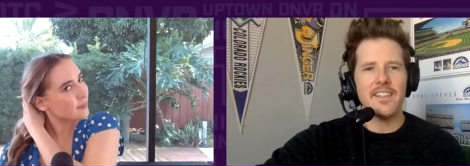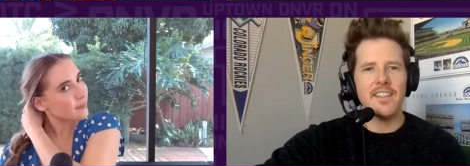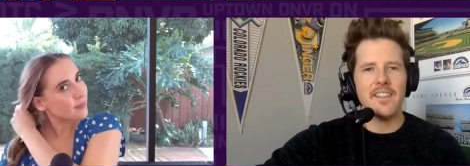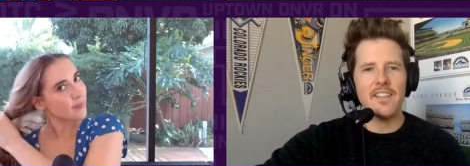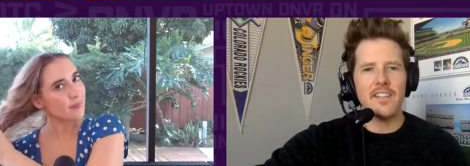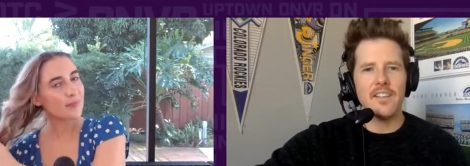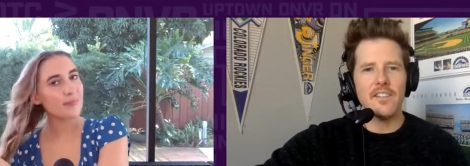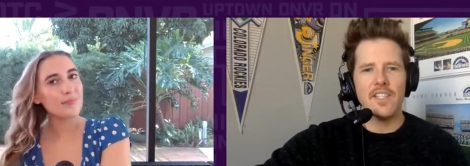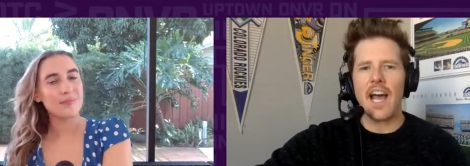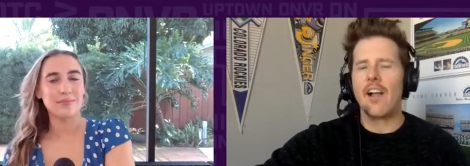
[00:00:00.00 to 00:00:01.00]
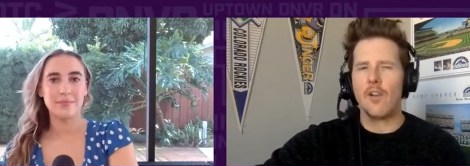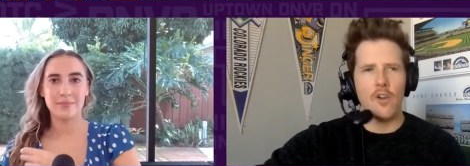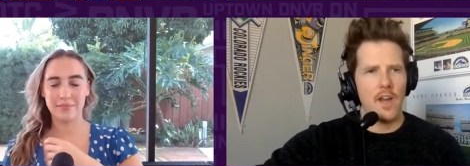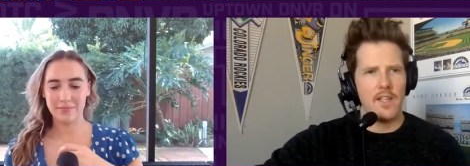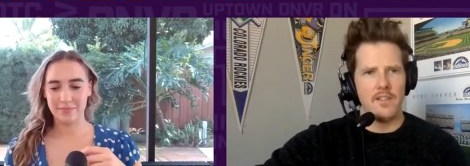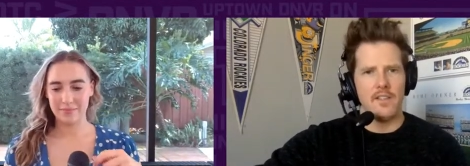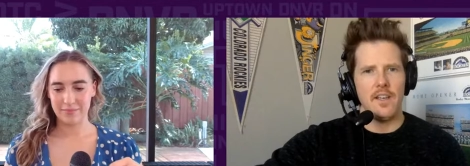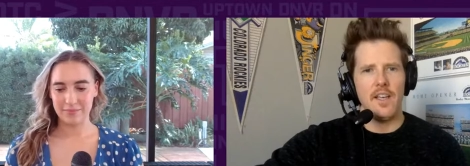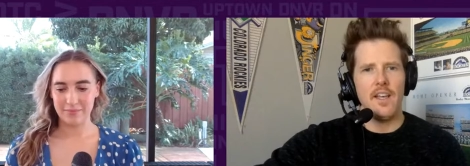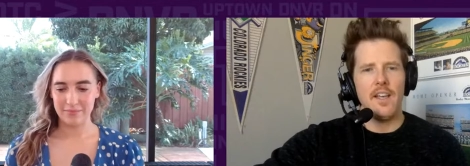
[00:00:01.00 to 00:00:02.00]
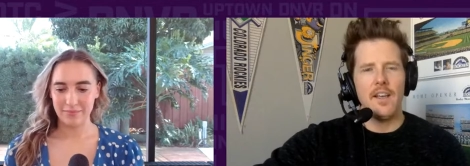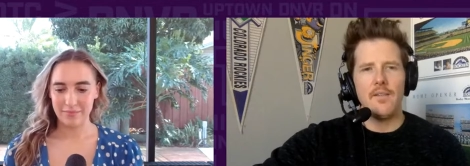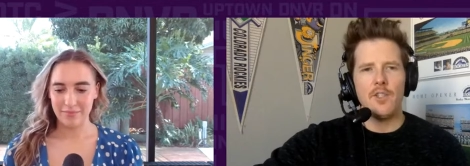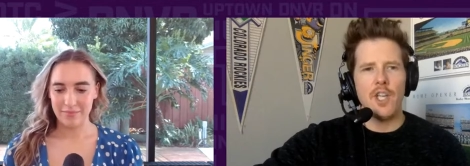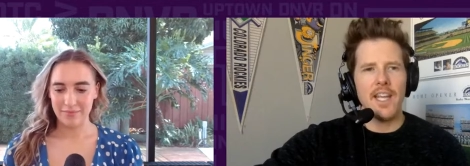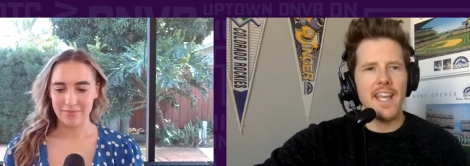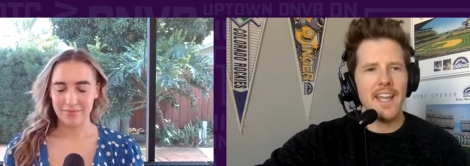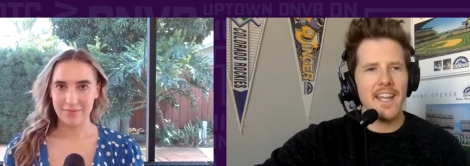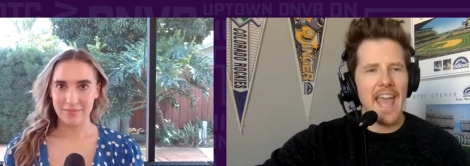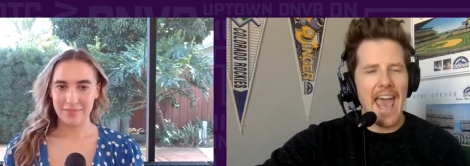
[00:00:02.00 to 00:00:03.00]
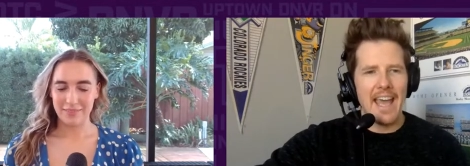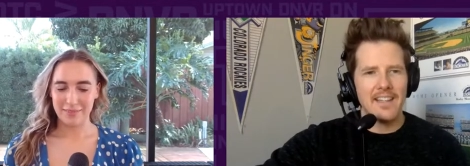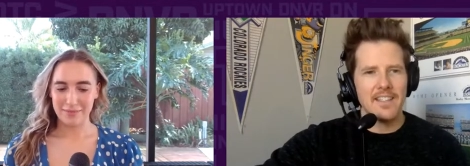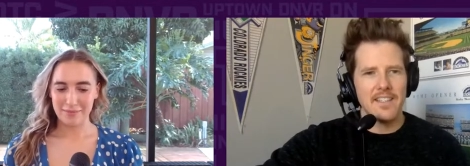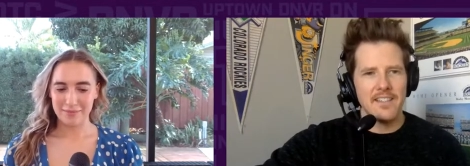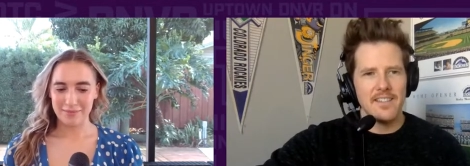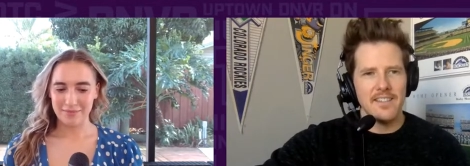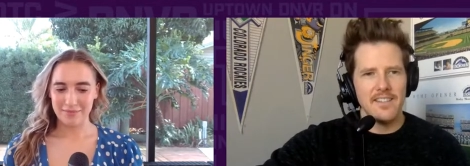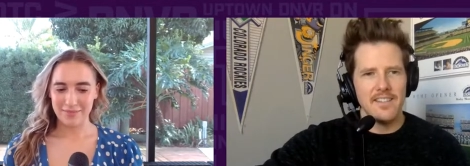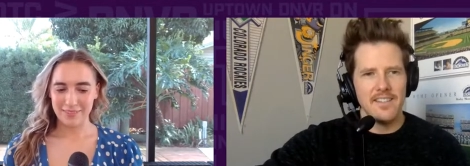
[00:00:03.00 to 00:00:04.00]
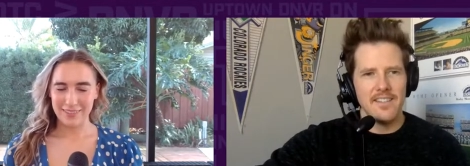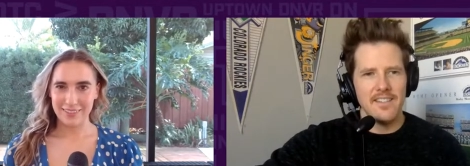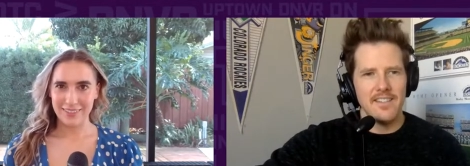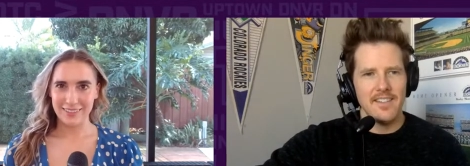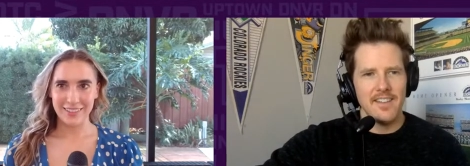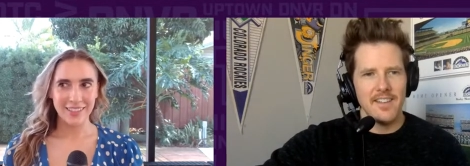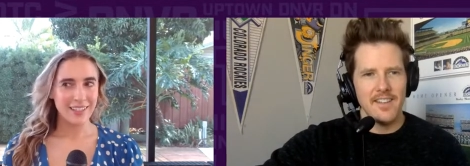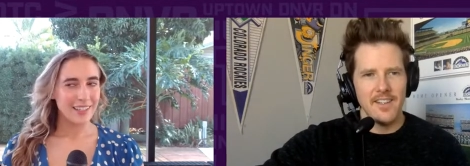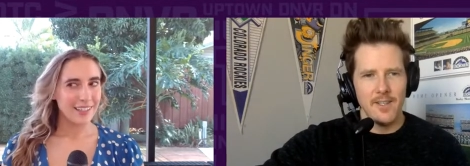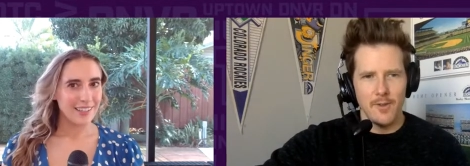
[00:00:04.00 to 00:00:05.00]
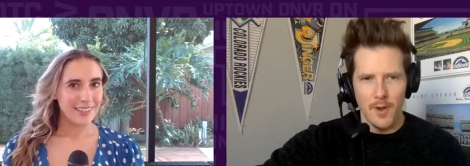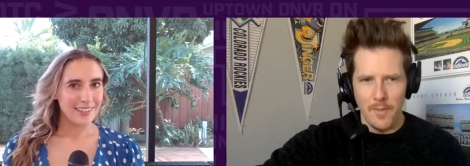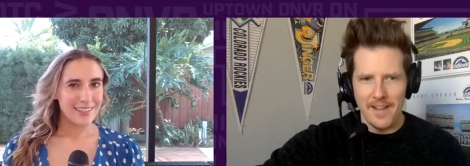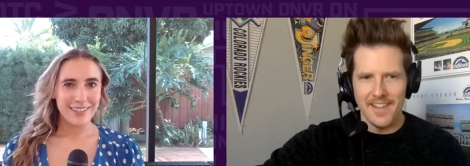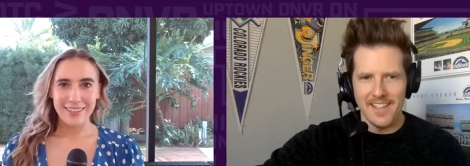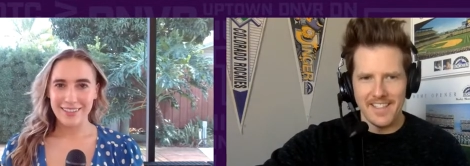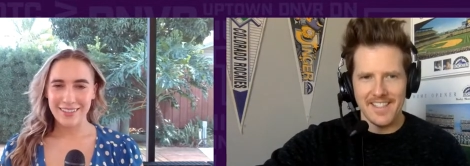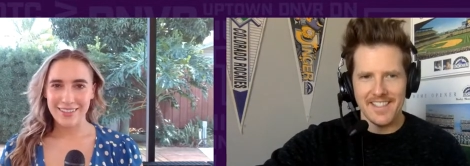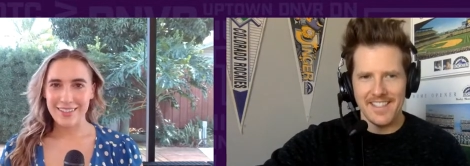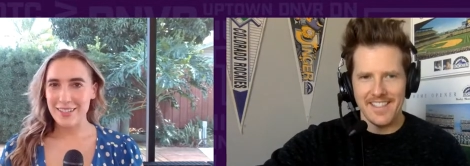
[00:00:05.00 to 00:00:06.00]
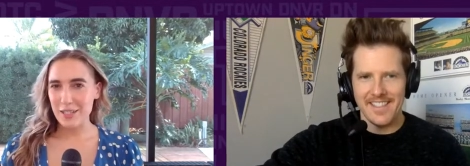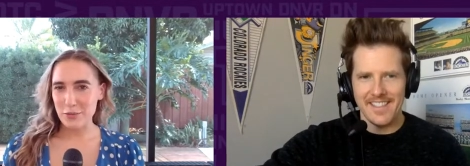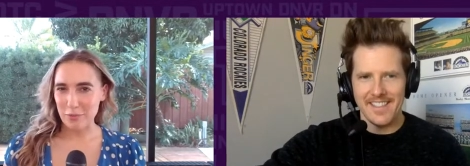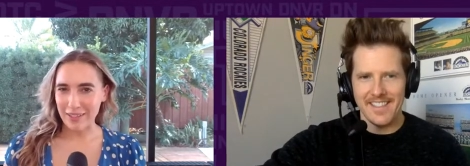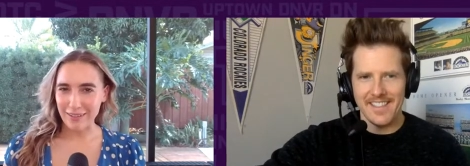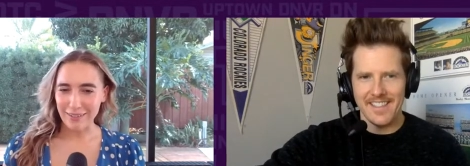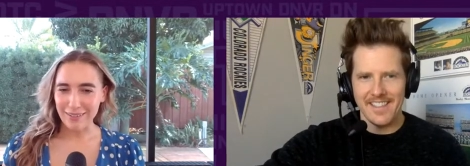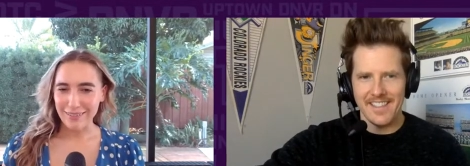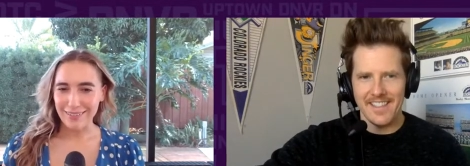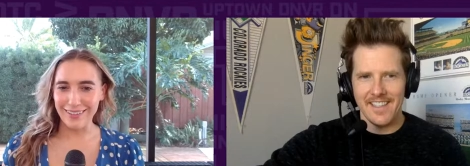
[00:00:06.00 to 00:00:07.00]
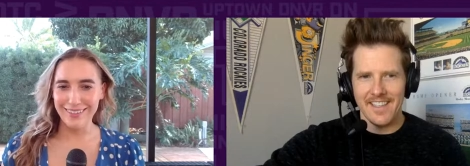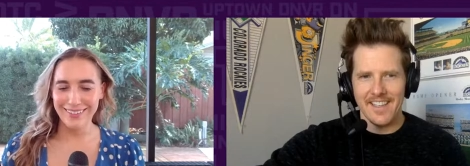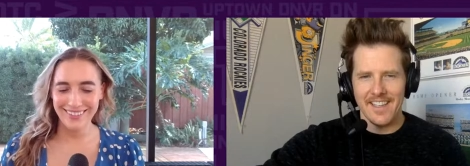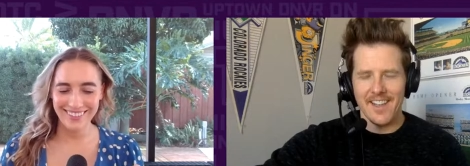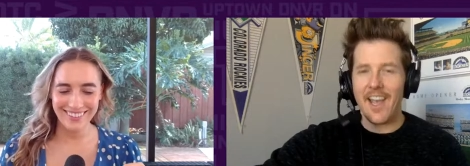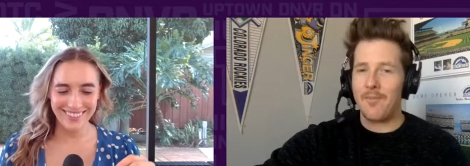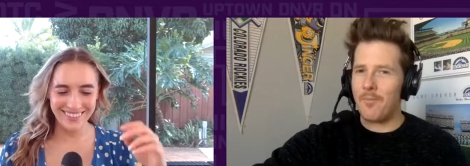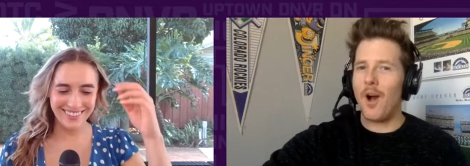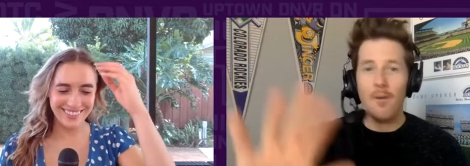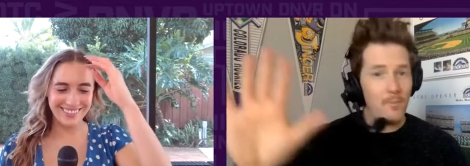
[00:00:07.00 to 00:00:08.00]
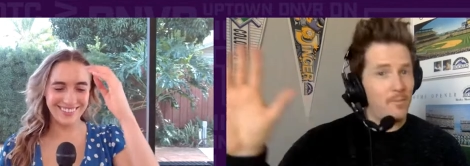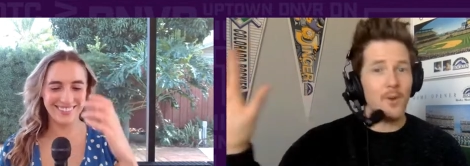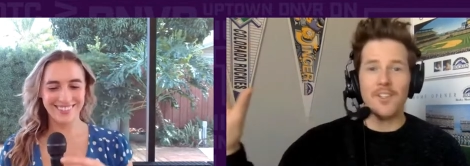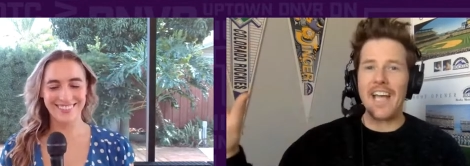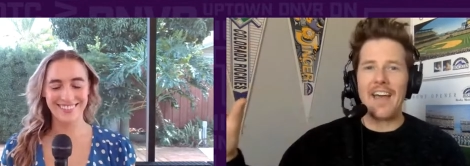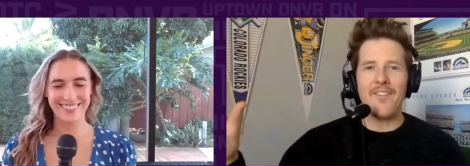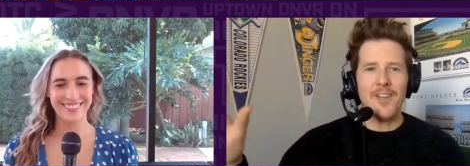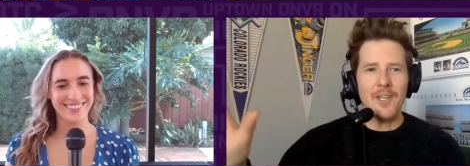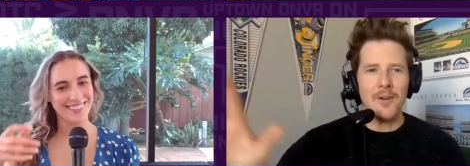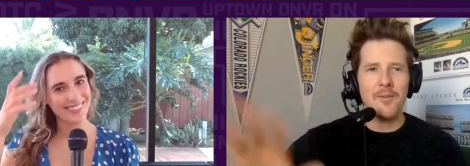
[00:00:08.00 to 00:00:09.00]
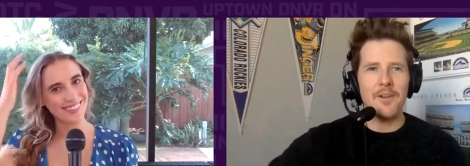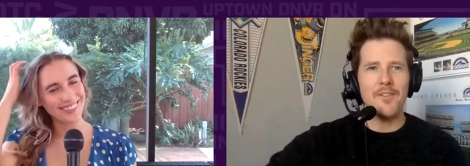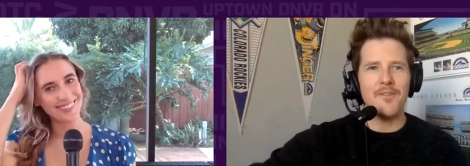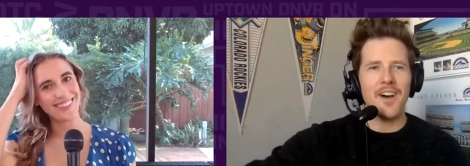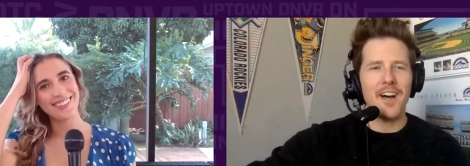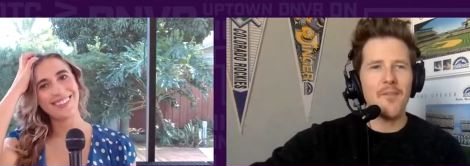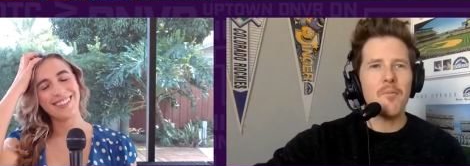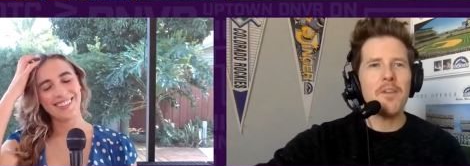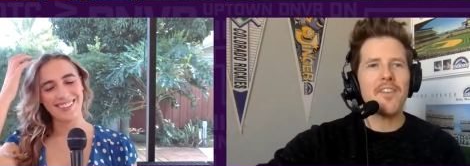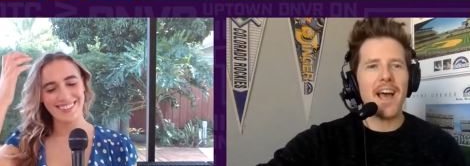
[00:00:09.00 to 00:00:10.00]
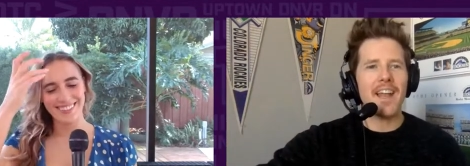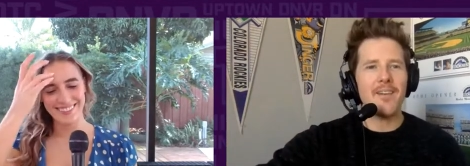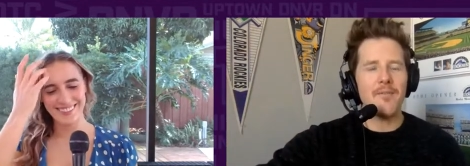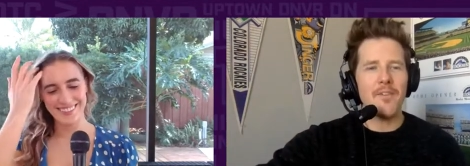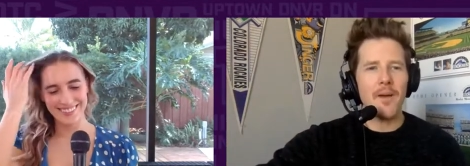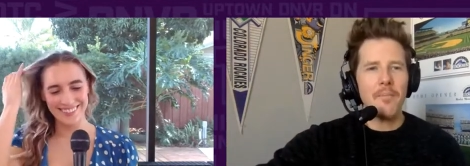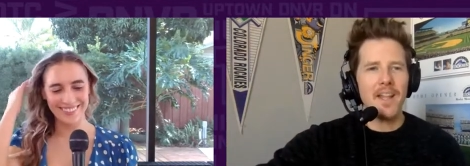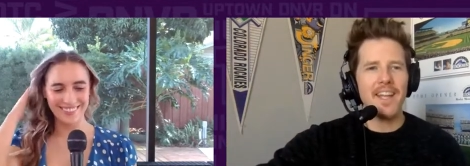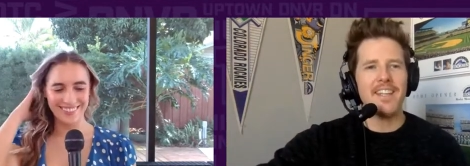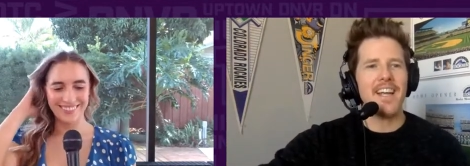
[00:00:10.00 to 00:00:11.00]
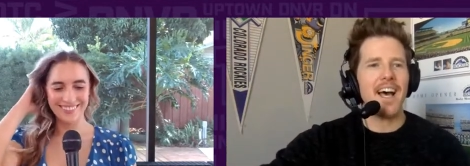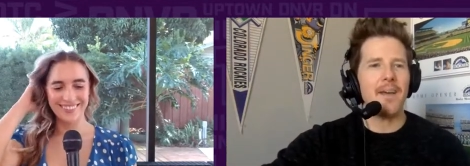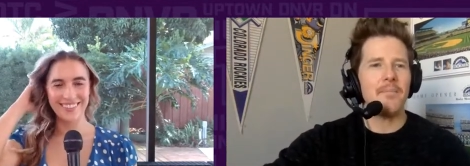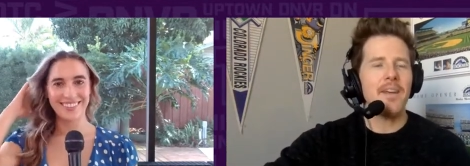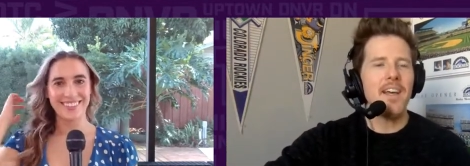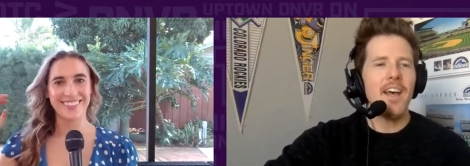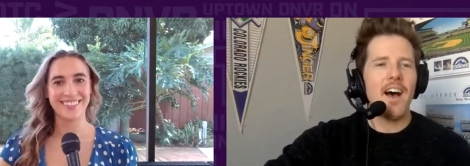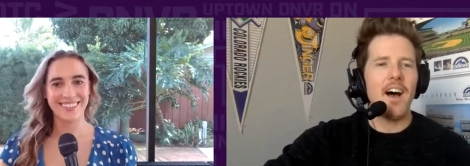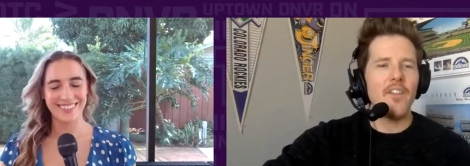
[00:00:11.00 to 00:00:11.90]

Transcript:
Speaker 1: uh, style craze, gigantic hats. You know about this?
Speaker 2: Is this real?
Speaker 1: Okay. Well, we'll dive into it. We've uh, we've got we've got plenty of time. Uh,